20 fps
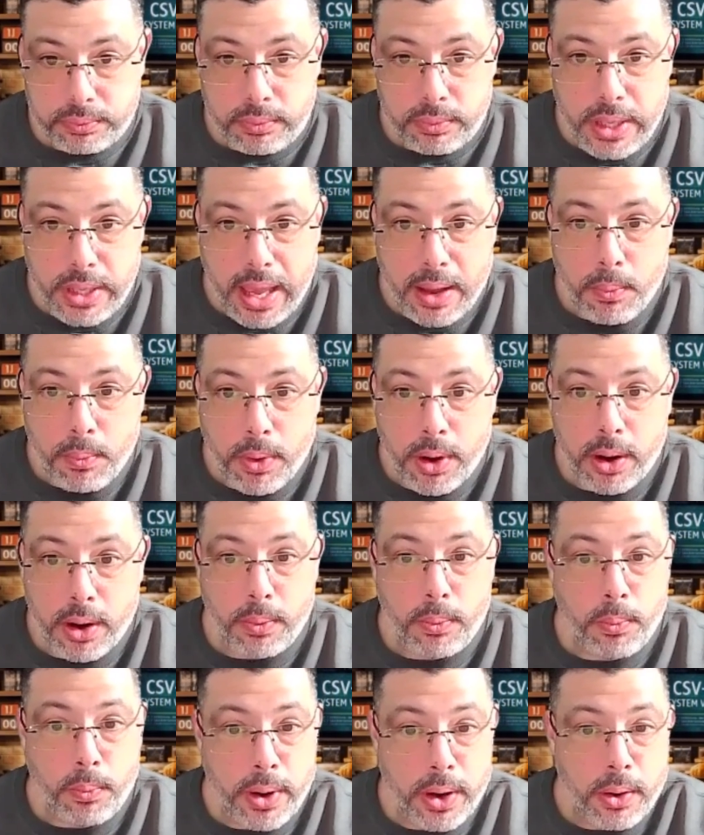
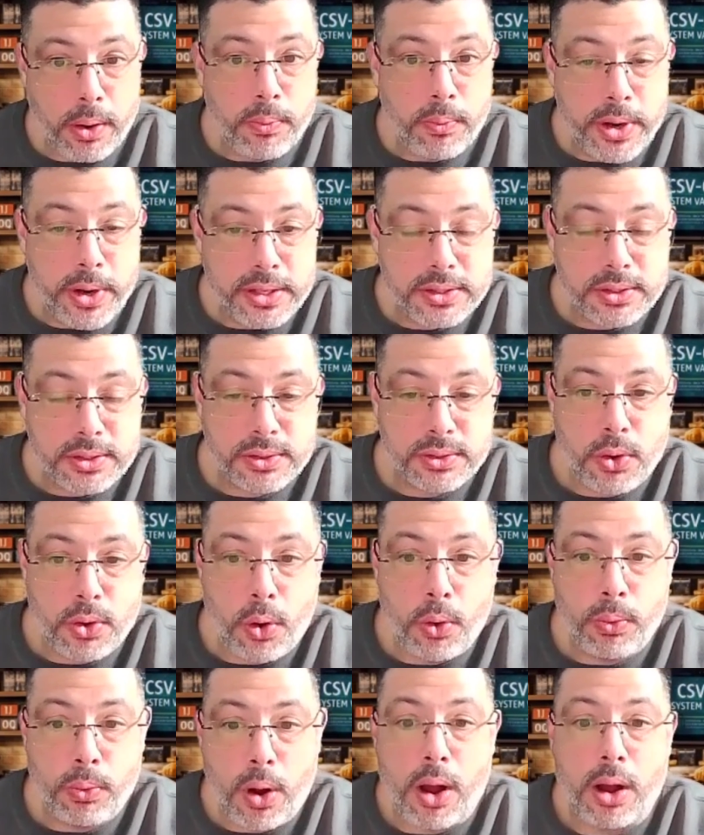where risks
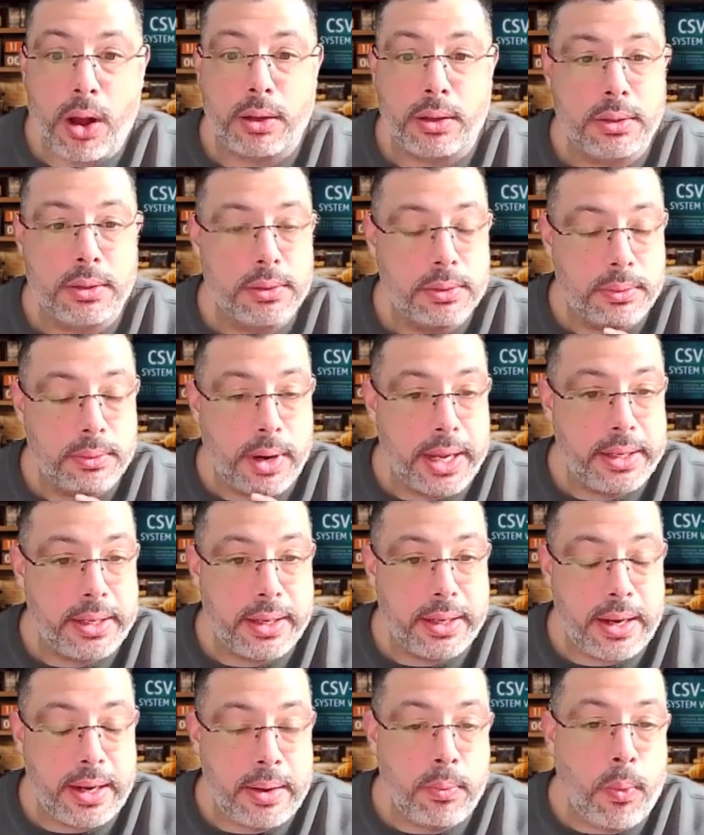go wrong, right?
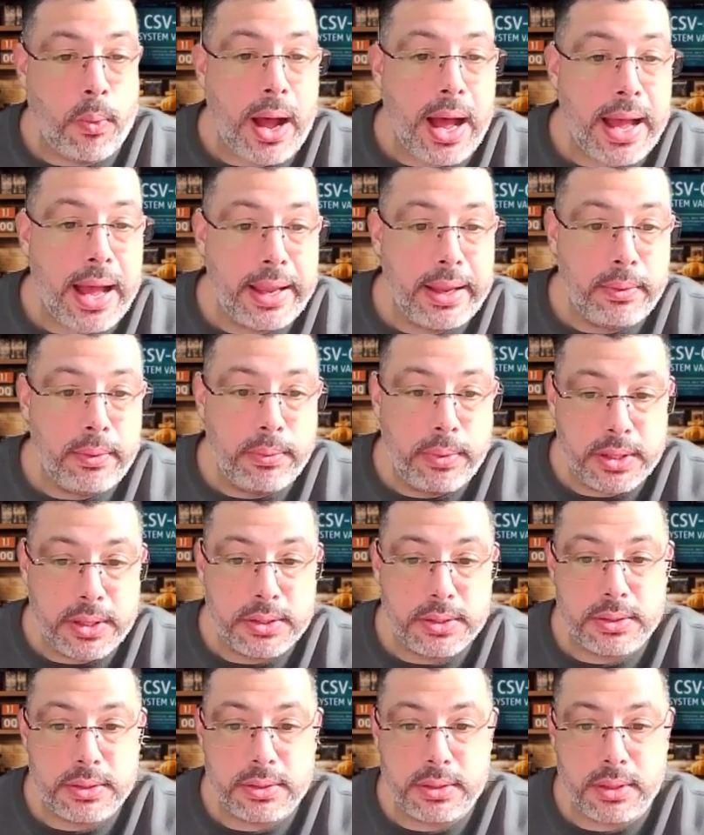And then why
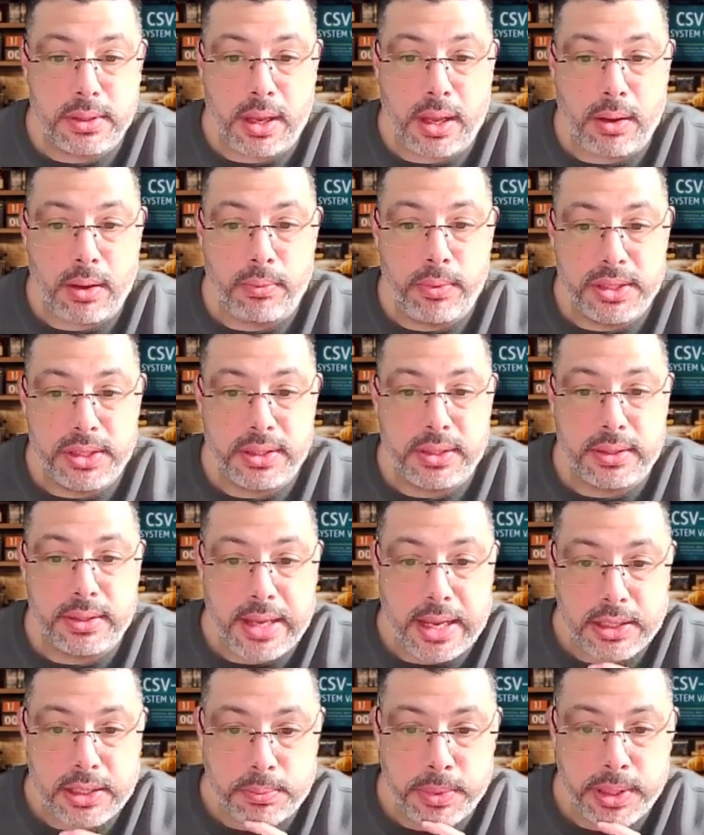risks, risk
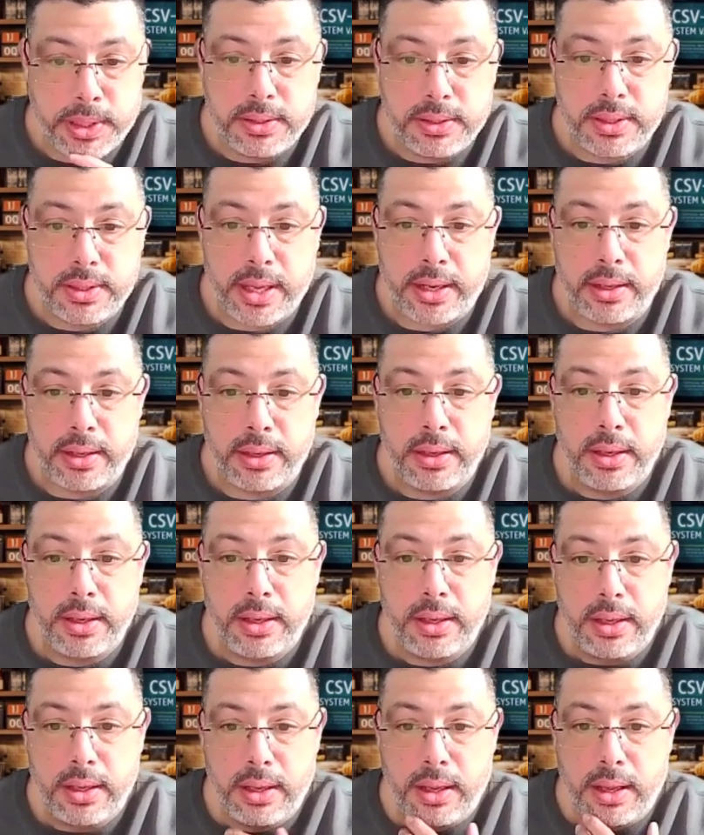assessments, and
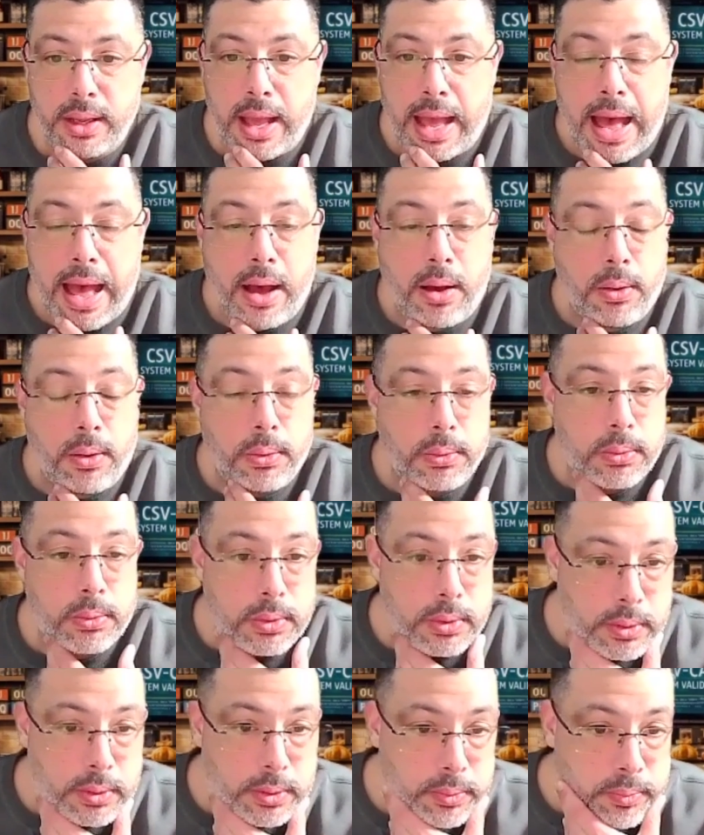how
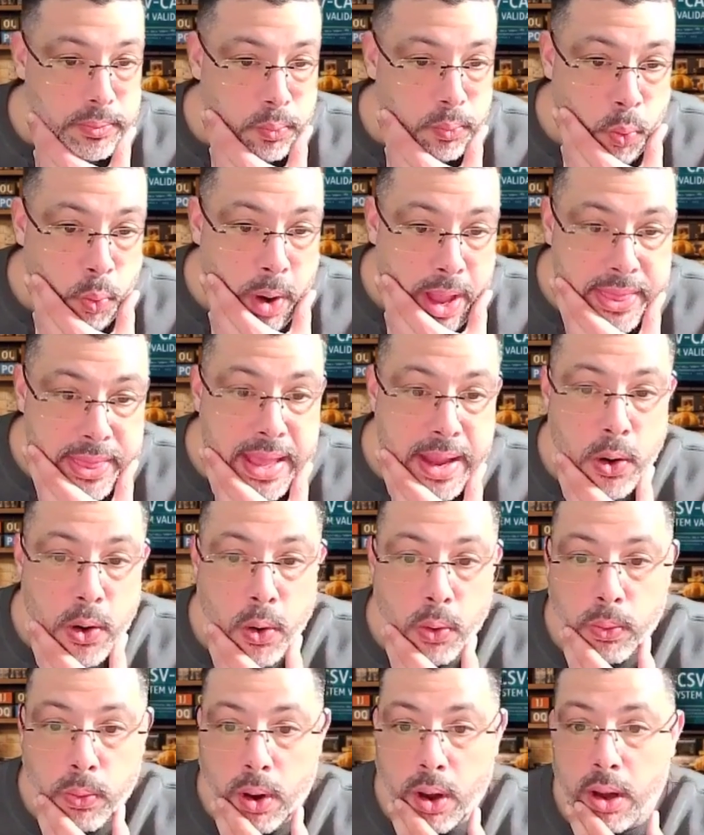when they go
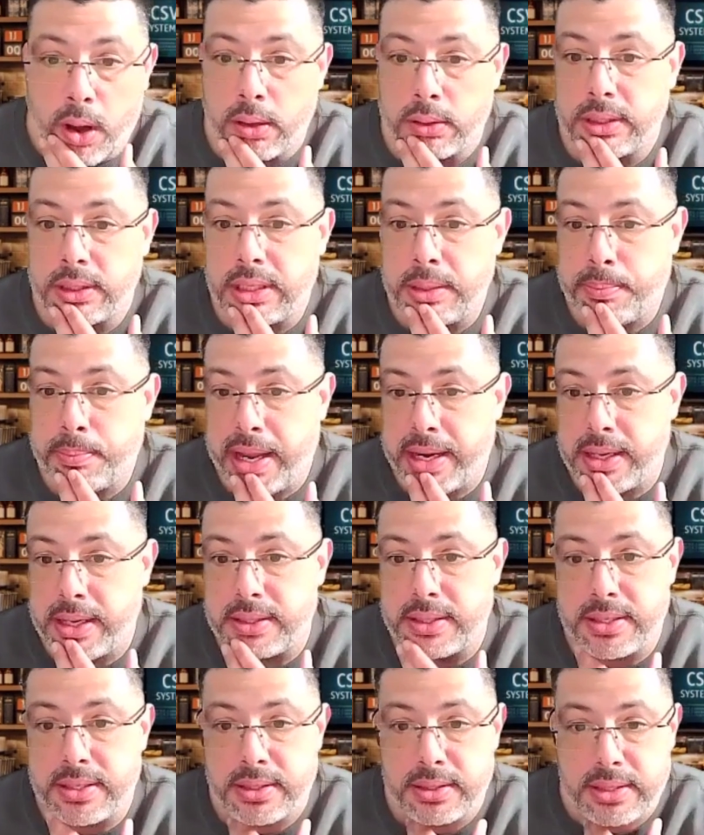wrong, the
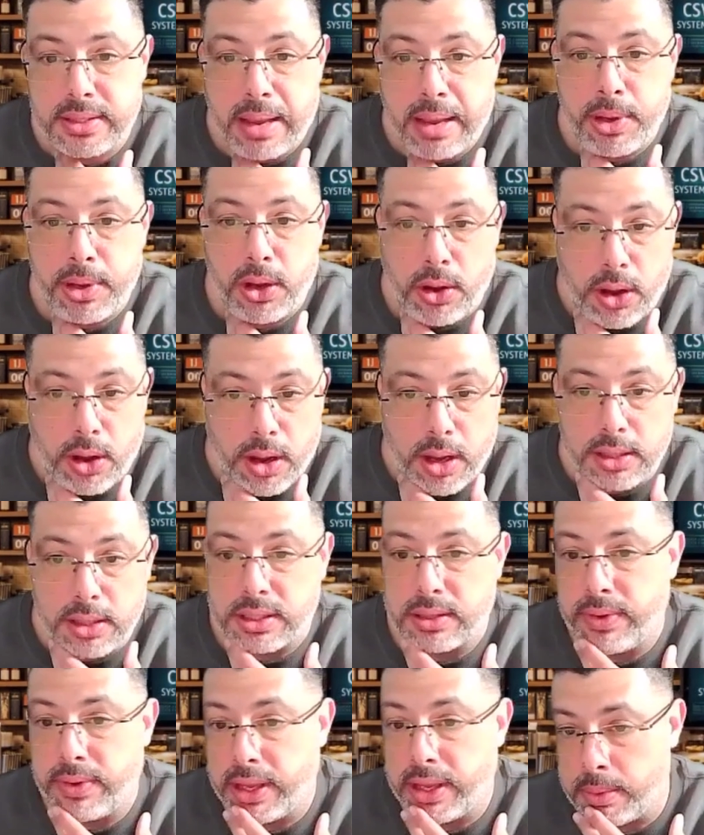dependencies in time and cost
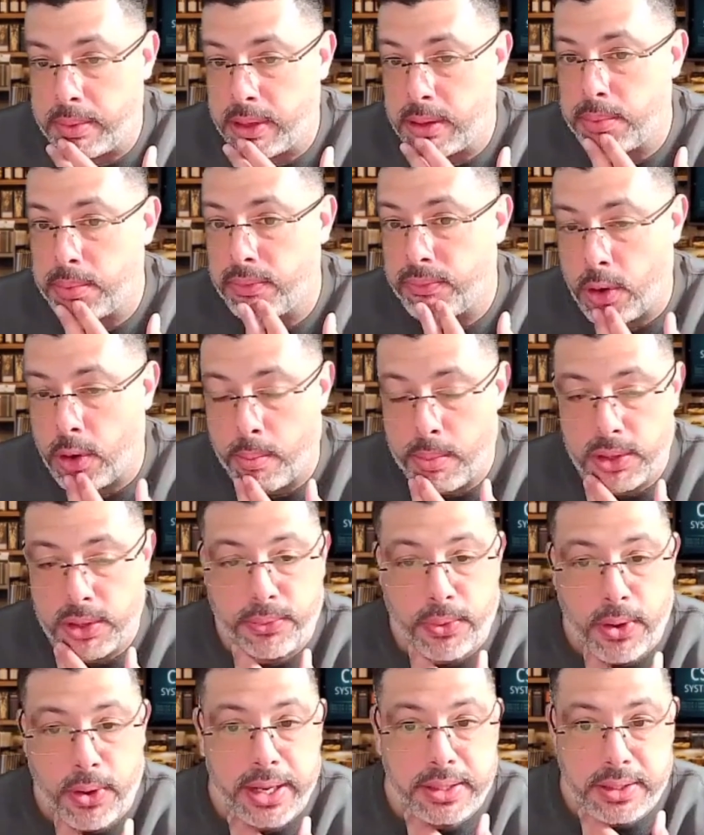and availability and performance
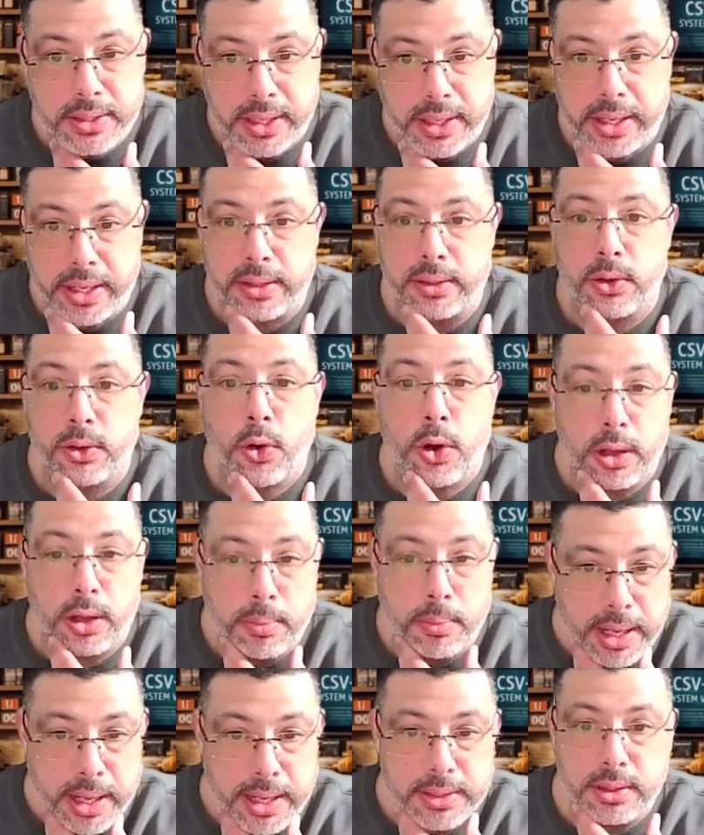for IT and
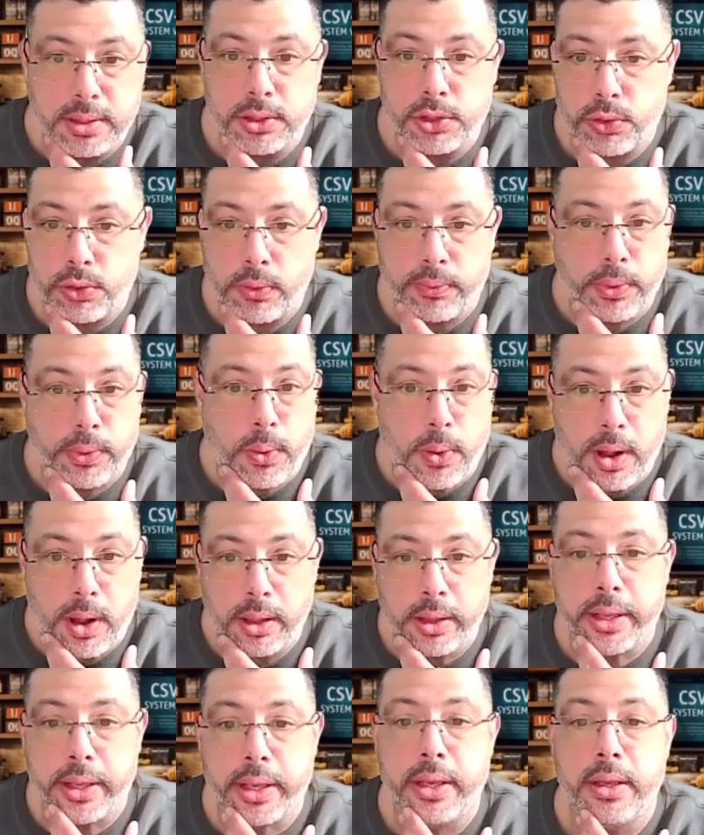compliance and control for
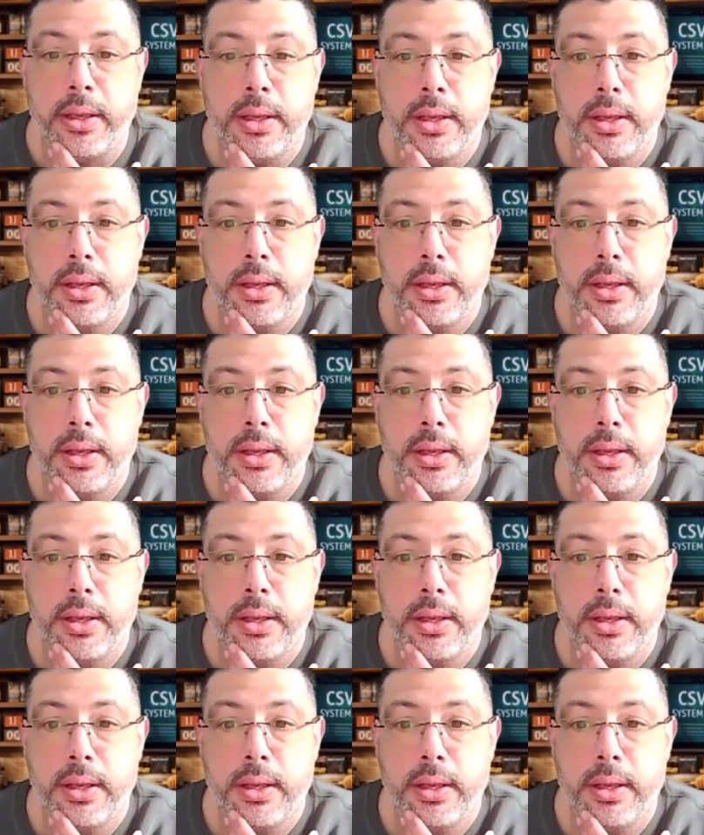quality,